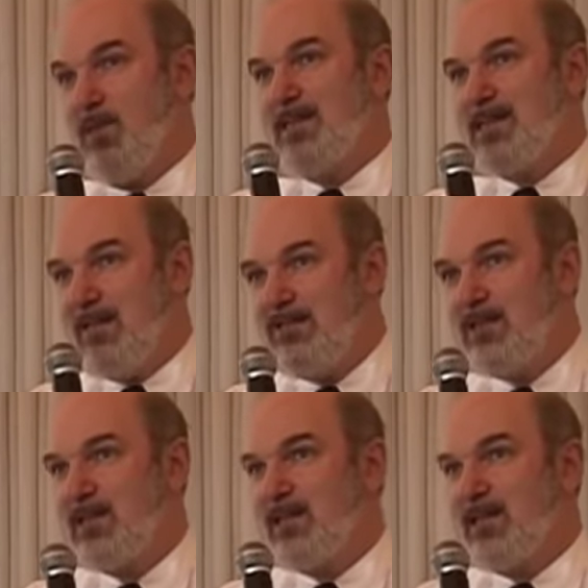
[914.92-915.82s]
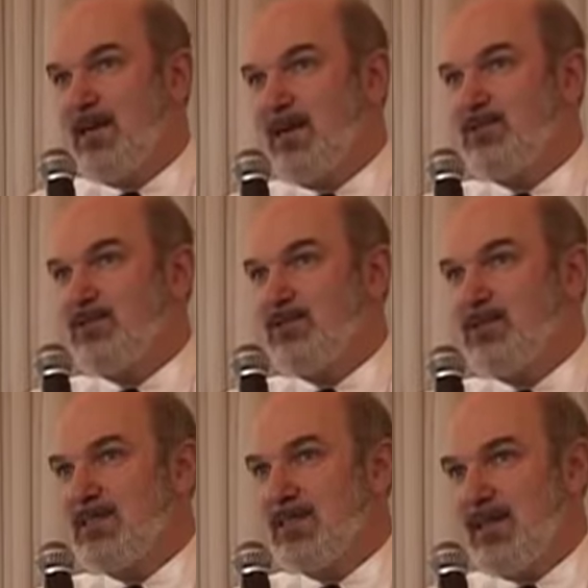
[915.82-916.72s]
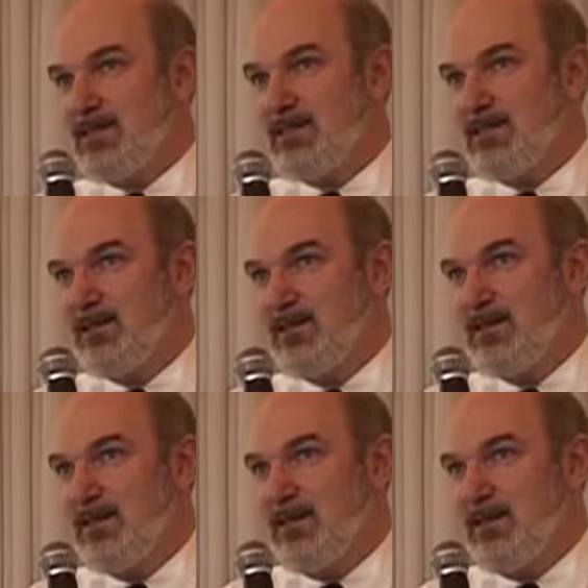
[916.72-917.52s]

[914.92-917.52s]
We definitely have to discuss